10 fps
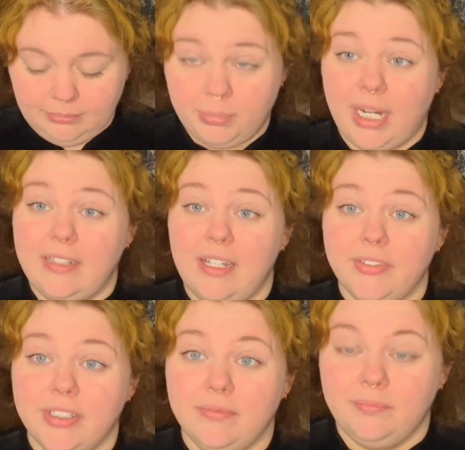I love
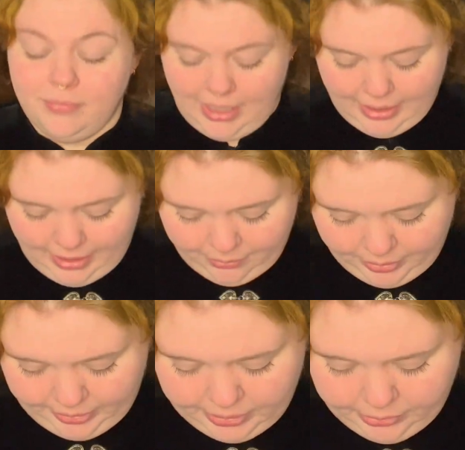it. I
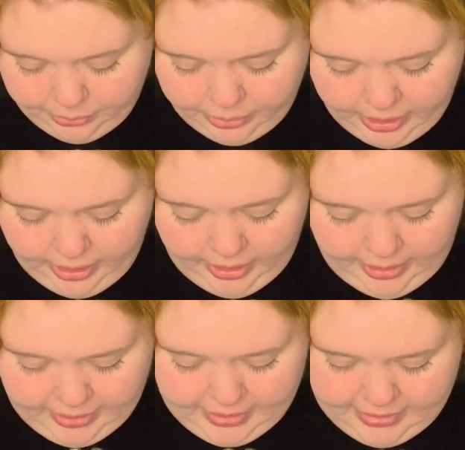really do.
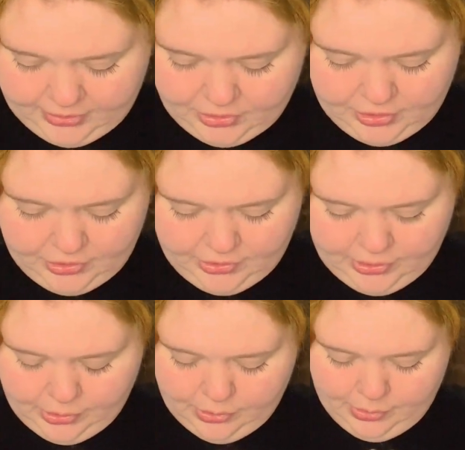It's just
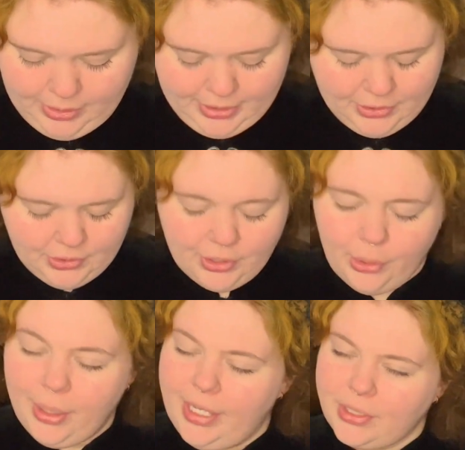it's
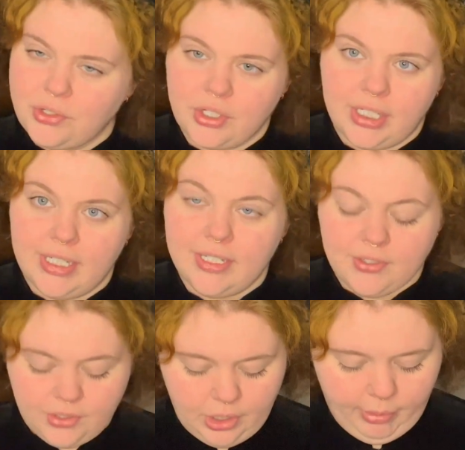so extra. It's
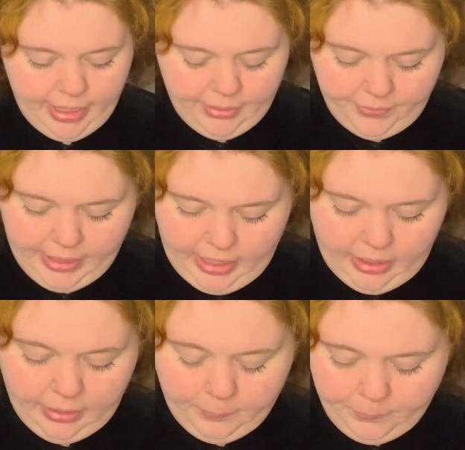so out
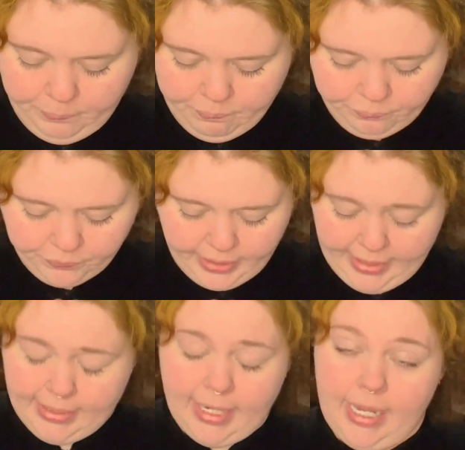there.
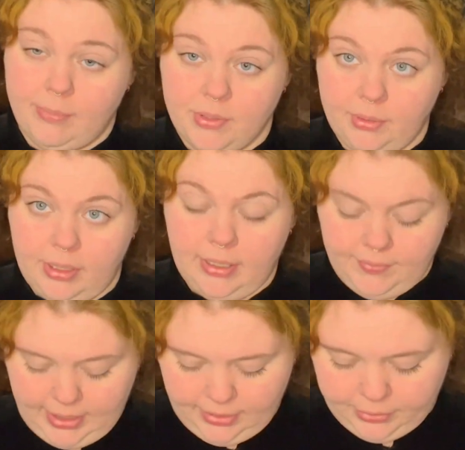And I absolutely love the
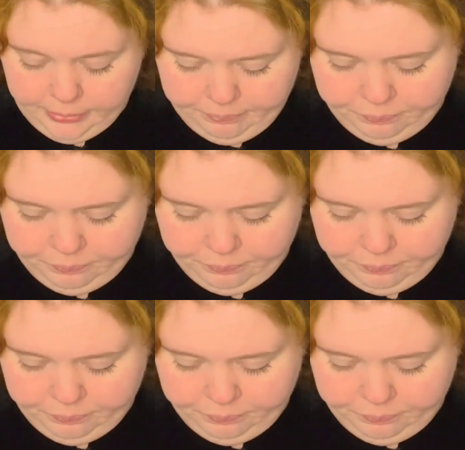color.